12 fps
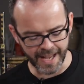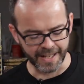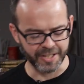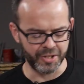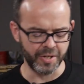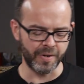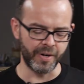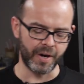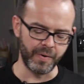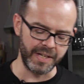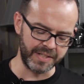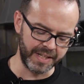Yeah, because you don't
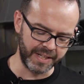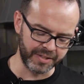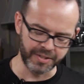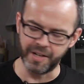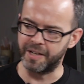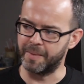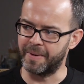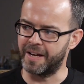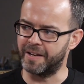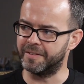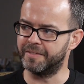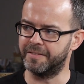always need a song
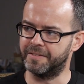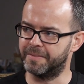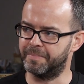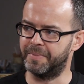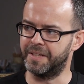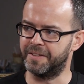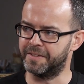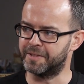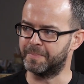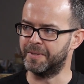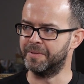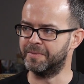about been in the
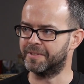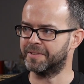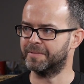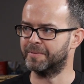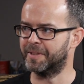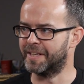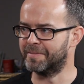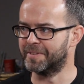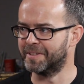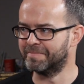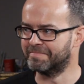spoons and whatever.